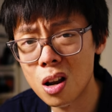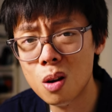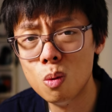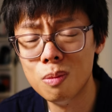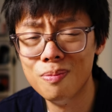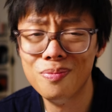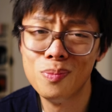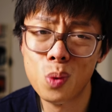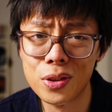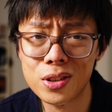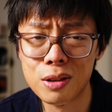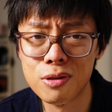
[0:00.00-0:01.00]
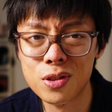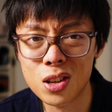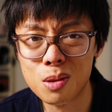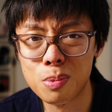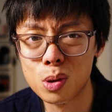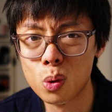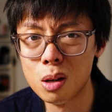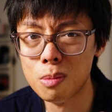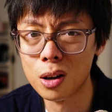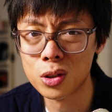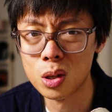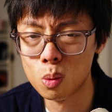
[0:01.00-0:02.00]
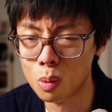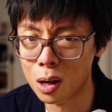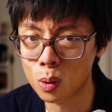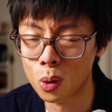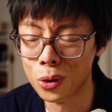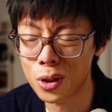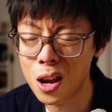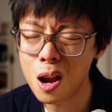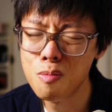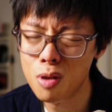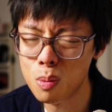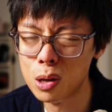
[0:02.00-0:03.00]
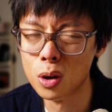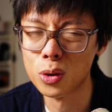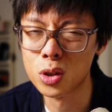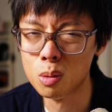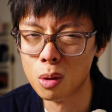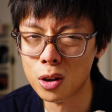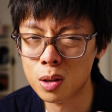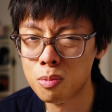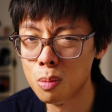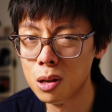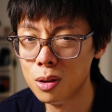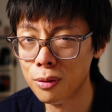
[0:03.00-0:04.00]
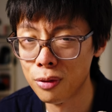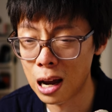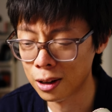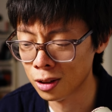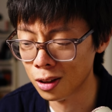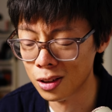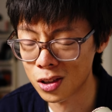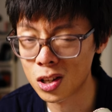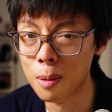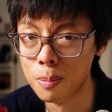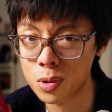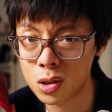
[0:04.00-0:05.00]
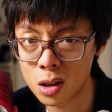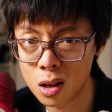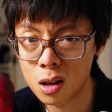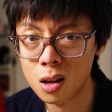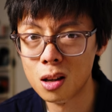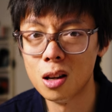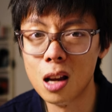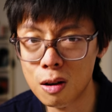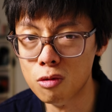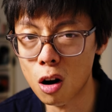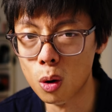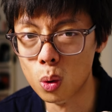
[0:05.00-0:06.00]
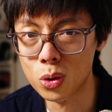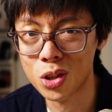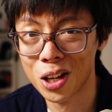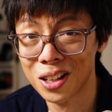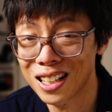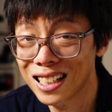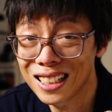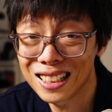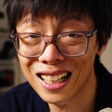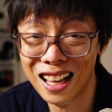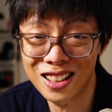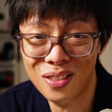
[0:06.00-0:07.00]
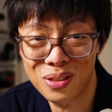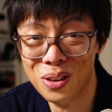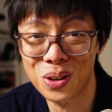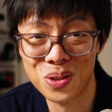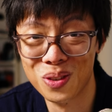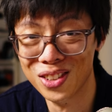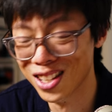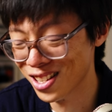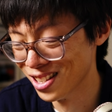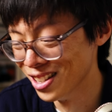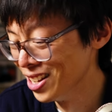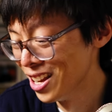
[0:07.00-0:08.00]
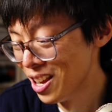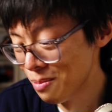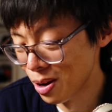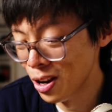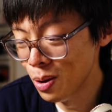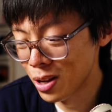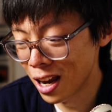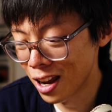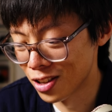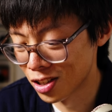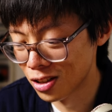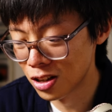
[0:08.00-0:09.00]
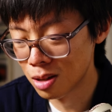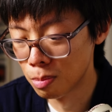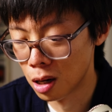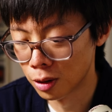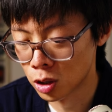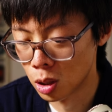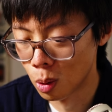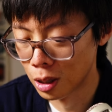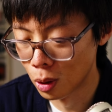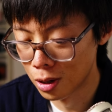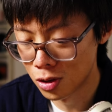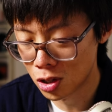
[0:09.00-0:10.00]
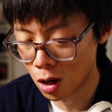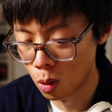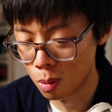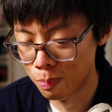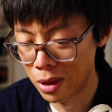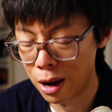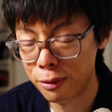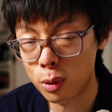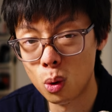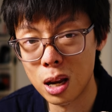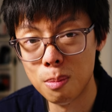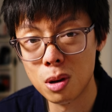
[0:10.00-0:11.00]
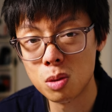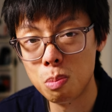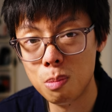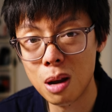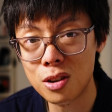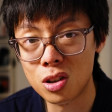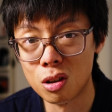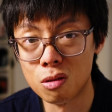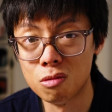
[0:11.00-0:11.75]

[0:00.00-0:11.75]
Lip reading: know what the difference is between Mark II and Mark I. Probably not too much. Probably the fact that this comes in rows and the first one doesn't. But who cares? This is Mark II anyway, so therefore it must be better,